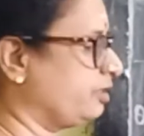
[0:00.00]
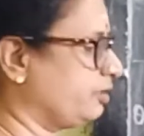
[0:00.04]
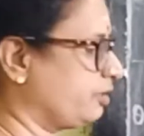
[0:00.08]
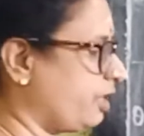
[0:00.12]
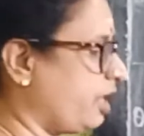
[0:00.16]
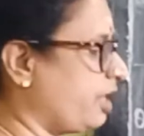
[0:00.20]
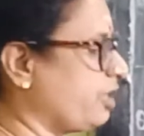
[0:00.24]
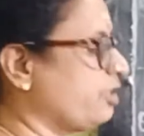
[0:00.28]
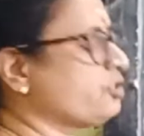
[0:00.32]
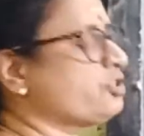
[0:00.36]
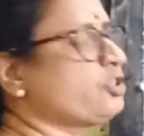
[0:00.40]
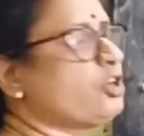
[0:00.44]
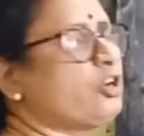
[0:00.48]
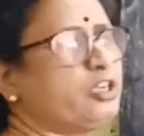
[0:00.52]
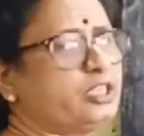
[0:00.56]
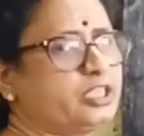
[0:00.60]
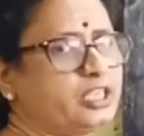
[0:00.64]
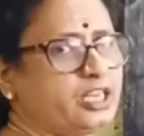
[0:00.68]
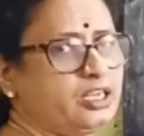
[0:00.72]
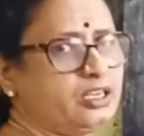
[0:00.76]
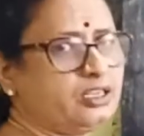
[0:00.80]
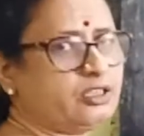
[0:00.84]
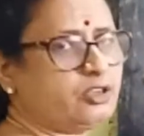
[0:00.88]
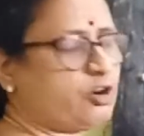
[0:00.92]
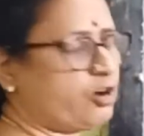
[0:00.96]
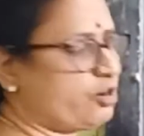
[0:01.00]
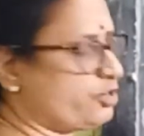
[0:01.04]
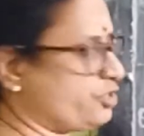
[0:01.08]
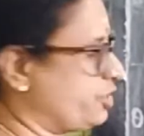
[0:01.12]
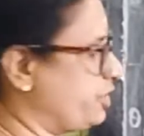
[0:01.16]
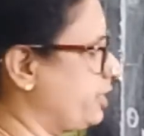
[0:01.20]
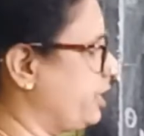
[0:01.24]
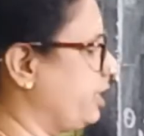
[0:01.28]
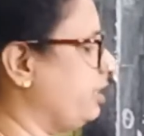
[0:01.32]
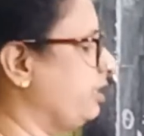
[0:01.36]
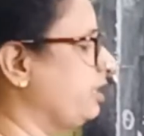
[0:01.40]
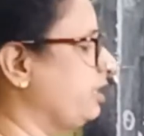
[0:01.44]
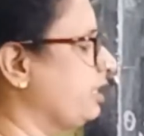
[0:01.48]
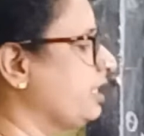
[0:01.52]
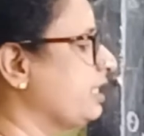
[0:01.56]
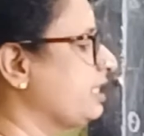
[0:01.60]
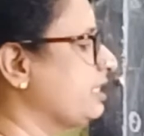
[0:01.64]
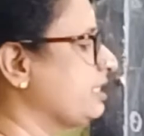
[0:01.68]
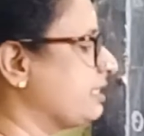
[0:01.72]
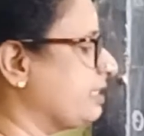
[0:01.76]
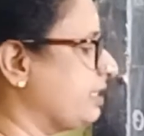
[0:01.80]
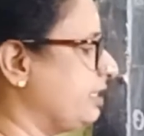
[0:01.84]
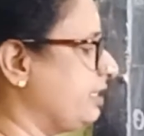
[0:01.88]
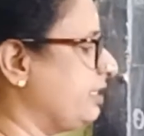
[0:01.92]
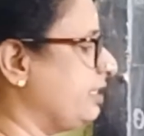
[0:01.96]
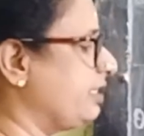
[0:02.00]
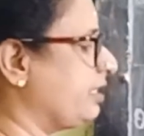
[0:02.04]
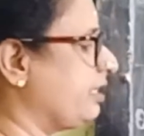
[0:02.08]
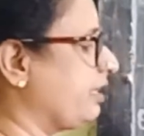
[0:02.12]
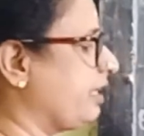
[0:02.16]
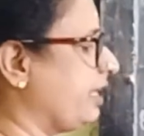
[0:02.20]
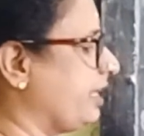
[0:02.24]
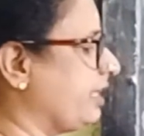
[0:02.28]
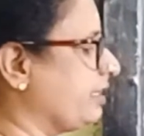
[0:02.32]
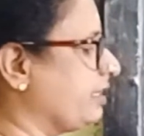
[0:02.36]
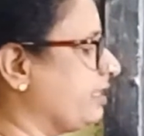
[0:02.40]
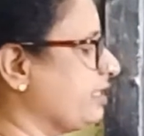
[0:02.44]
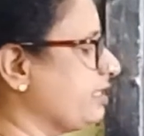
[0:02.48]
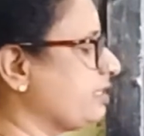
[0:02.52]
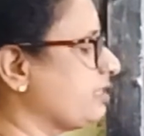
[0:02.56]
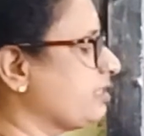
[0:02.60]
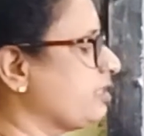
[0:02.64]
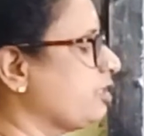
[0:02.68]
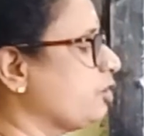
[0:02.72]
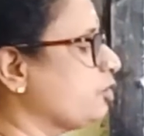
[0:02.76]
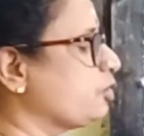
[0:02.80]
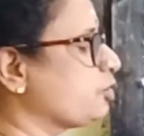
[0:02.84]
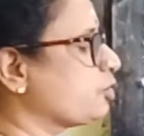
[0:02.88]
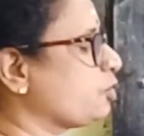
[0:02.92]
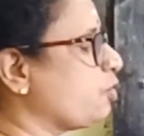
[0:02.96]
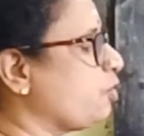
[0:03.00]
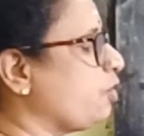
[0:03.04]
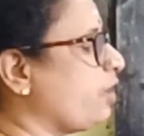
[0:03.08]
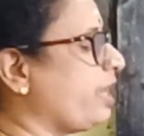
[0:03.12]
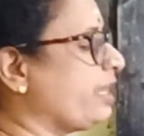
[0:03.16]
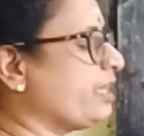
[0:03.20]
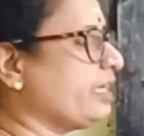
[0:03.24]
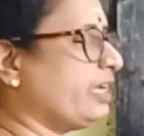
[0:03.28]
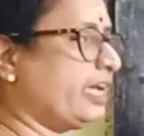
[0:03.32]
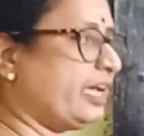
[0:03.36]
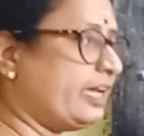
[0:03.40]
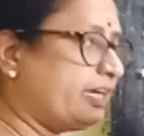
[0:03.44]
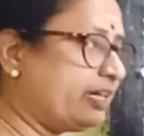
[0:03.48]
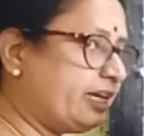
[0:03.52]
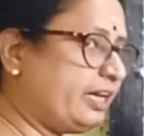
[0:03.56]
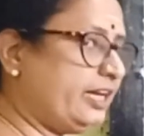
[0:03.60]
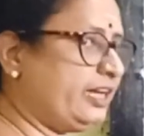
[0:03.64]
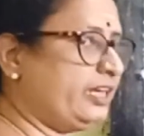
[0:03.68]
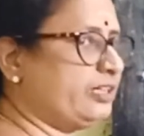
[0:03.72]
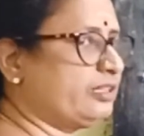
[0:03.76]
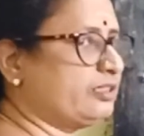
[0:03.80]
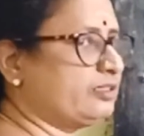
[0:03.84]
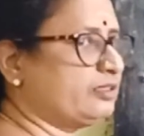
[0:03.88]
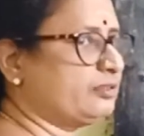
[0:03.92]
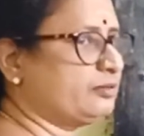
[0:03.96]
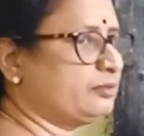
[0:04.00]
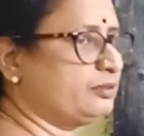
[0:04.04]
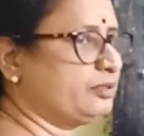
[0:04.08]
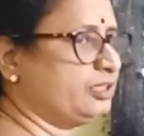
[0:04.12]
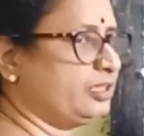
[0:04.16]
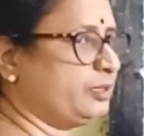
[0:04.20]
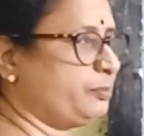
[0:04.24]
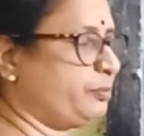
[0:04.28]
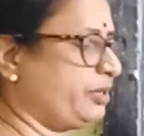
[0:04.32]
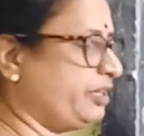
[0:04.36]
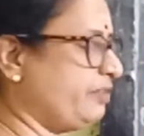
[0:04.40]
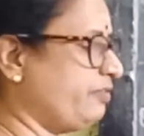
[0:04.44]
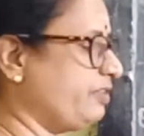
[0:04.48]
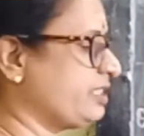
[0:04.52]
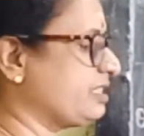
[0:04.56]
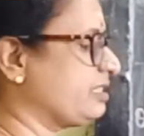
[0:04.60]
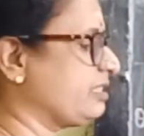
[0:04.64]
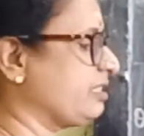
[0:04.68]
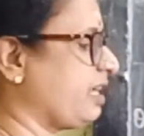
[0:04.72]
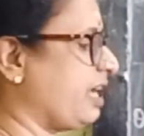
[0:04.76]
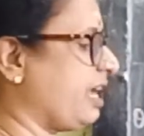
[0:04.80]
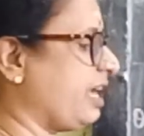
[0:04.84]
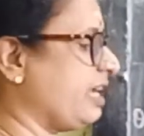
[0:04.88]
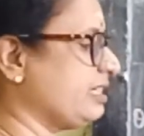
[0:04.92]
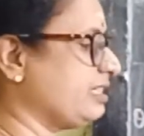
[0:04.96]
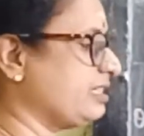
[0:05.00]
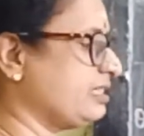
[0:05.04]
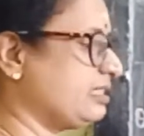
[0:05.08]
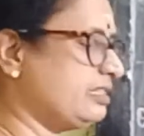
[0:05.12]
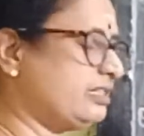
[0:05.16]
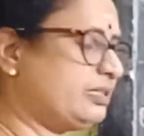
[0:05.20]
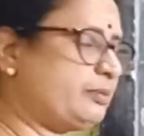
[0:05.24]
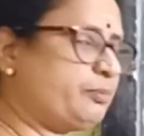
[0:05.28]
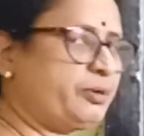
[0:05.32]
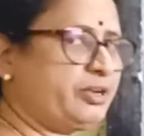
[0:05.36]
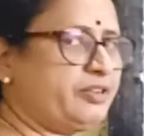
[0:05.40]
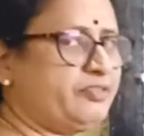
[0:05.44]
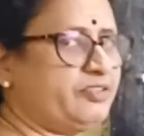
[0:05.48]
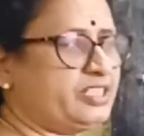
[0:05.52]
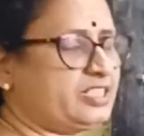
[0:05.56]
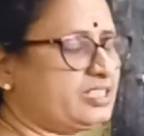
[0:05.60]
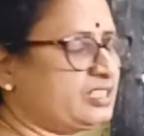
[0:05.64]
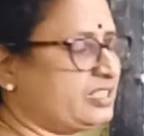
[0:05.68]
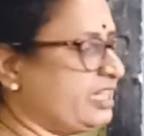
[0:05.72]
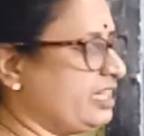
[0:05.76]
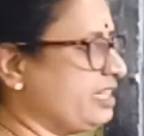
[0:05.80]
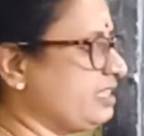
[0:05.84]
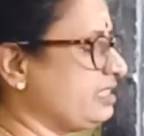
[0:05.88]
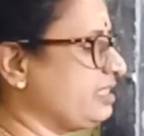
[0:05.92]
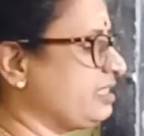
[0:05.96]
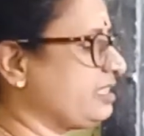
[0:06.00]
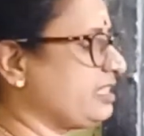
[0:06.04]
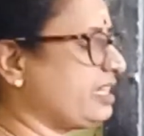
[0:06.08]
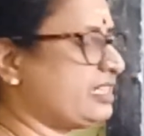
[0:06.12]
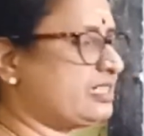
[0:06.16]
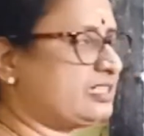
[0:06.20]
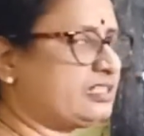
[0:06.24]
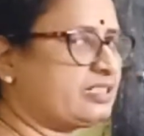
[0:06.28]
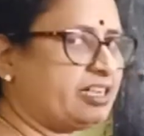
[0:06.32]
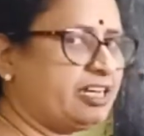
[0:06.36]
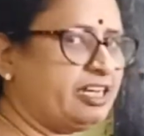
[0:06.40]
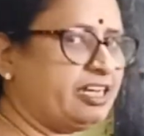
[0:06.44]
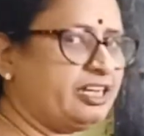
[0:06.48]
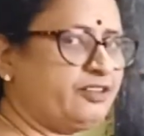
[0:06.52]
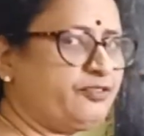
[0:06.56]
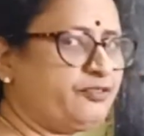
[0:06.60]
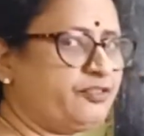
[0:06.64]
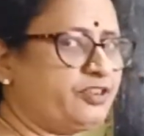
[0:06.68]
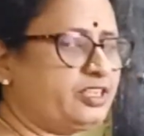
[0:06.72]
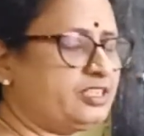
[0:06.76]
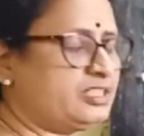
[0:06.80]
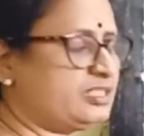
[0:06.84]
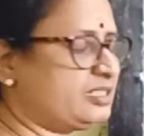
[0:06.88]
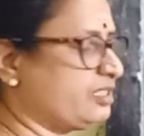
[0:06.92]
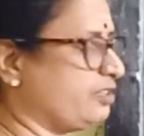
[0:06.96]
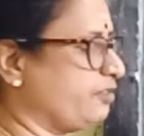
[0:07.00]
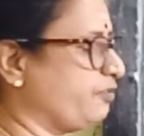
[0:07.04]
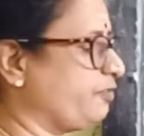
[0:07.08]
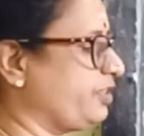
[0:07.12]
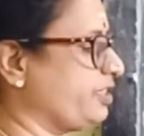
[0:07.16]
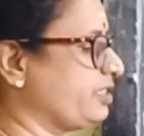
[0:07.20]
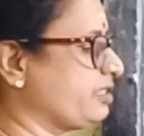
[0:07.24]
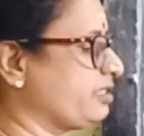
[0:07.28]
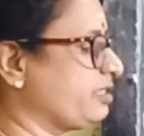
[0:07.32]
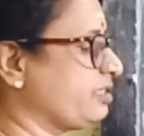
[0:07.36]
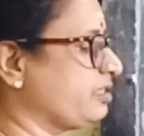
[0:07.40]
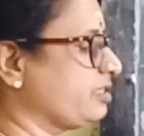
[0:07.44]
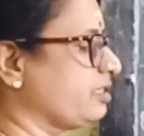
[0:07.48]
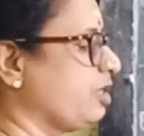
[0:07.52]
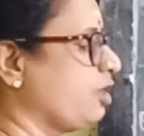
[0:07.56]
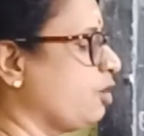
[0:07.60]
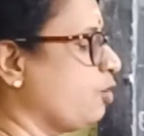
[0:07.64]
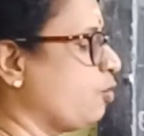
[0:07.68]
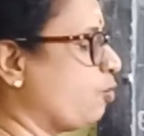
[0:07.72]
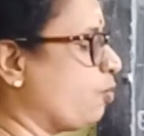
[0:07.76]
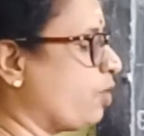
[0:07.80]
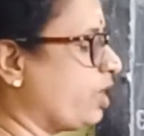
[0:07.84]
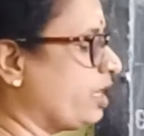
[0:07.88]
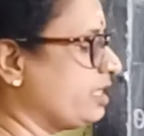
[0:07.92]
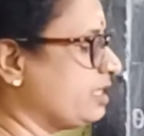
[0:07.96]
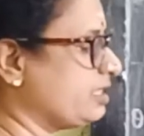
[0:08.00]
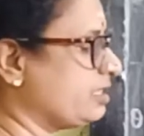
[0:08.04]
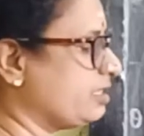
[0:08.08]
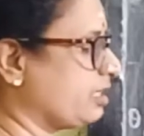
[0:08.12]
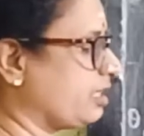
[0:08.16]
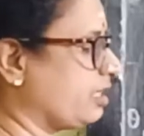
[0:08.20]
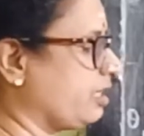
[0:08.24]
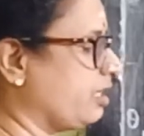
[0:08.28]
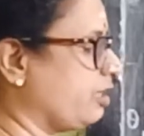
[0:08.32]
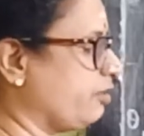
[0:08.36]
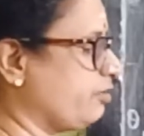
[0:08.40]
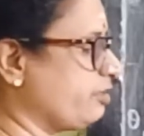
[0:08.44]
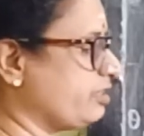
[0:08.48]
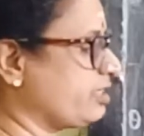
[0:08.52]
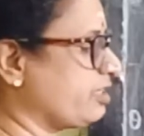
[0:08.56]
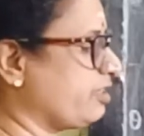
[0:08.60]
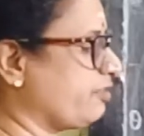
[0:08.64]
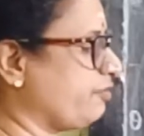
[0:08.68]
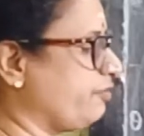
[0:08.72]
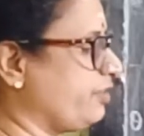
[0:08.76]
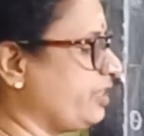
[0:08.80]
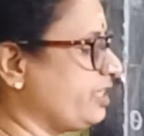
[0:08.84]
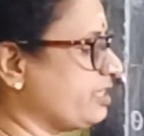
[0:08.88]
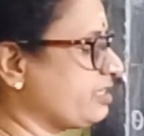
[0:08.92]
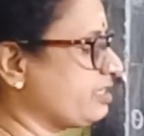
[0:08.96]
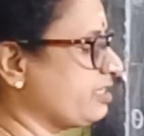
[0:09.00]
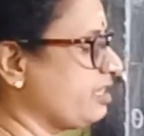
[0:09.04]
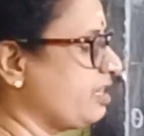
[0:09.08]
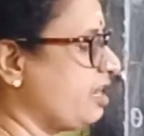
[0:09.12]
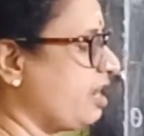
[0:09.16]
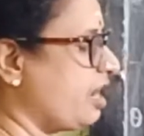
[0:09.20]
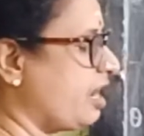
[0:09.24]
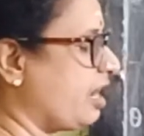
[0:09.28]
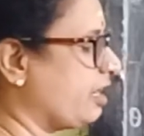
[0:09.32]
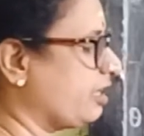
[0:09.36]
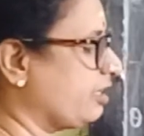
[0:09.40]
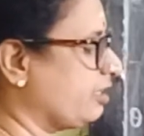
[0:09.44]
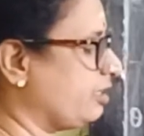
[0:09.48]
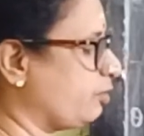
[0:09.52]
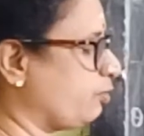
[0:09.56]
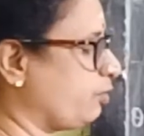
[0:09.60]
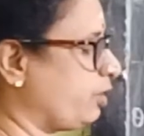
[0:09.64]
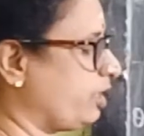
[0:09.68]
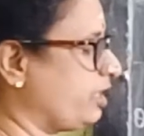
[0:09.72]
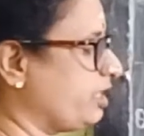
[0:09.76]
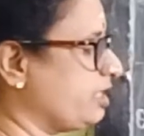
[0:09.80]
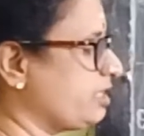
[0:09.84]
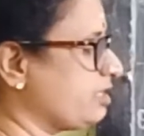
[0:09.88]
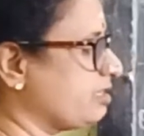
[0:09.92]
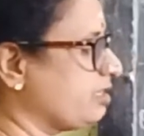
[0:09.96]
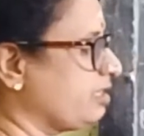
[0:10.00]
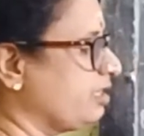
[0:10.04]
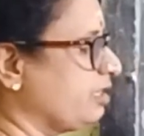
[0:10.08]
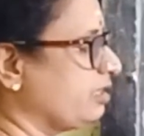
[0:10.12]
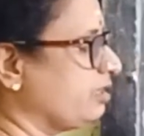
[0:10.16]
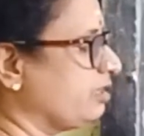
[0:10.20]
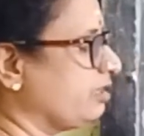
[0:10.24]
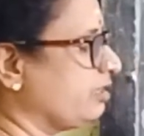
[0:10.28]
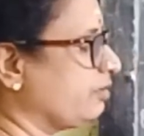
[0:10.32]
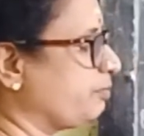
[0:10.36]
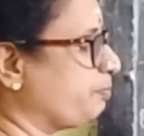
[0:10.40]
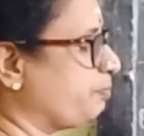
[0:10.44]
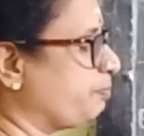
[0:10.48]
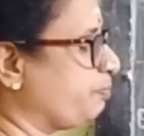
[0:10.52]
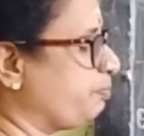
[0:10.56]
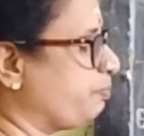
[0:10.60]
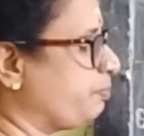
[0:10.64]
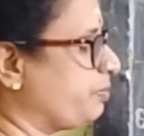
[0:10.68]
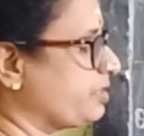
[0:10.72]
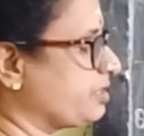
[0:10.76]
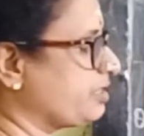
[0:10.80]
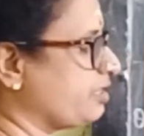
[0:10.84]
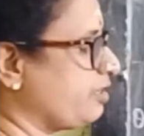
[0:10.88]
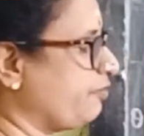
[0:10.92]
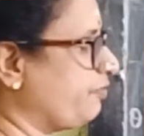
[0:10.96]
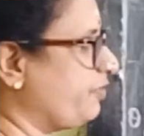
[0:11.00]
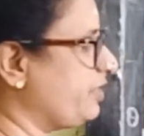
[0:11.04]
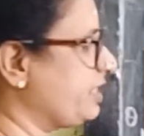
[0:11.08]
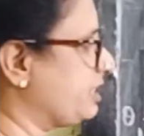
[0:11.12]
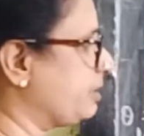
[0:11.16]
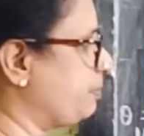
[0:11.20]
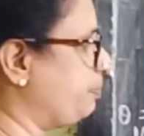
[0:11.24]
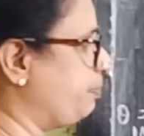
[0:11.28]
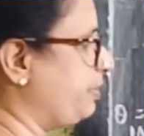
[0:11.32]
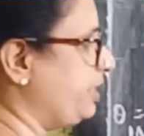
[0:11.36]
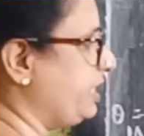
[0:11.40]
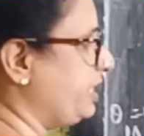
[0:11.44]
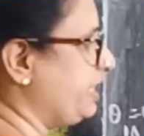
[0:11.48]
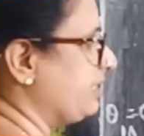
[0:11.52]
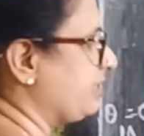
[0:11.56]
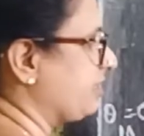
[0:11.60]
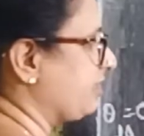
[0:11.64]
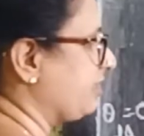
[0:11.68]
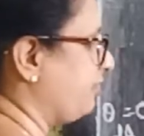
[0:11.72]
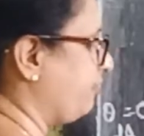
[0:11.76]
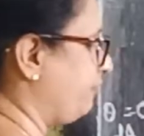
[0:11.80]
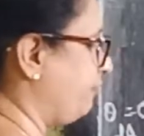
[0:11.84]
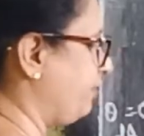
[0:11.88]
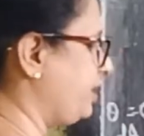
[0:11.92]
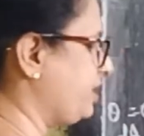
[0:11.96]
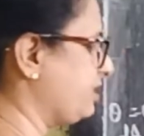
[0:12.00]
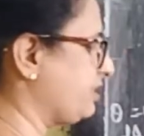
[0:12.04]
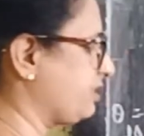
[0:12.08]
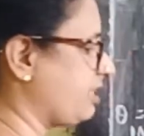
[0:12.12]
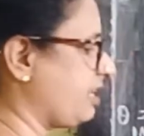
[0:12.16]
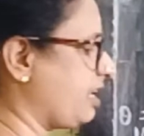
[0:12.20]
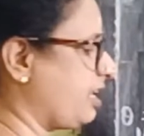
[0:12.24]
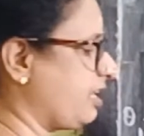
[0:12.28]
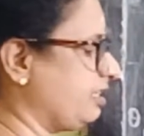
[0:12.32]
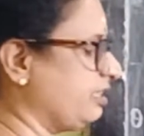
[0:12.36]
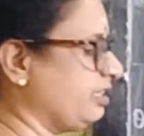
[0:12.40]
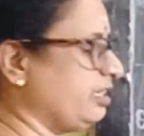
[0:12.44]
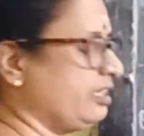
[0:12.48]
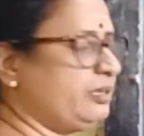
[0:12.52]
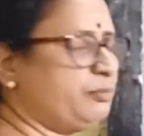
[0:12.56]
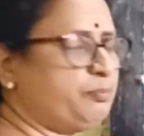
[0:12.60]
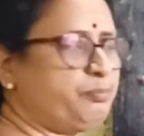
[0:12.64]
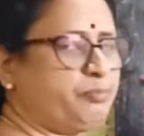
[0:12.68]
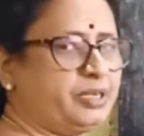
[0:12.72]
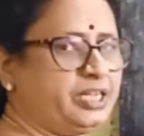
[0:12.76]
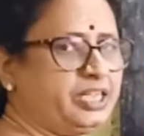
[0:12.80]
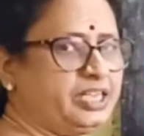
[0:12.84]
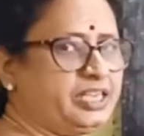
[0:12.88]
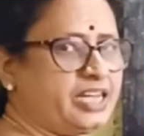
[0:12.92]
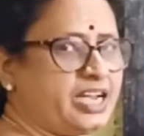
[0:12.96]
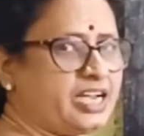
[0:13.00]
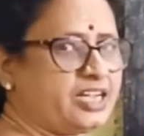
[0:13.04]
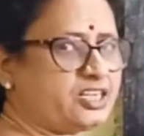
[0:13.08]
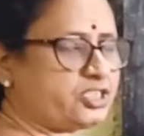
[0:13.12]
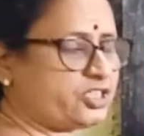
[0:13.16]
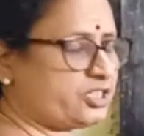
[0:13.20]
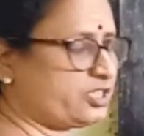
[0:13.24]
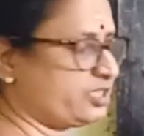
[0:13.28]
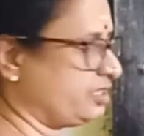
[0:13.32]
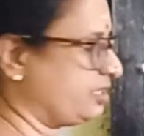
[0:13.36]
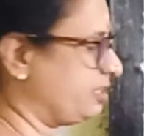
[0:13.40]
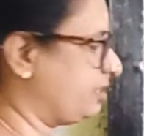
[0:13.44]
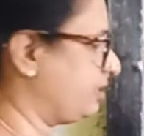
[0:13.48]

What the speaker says: horizontal Gaussian cylinder like this. So, again in the previous, as in the previous case, it has three different surfaces. One is the curved surface, another one is the surface P surface, and then P dash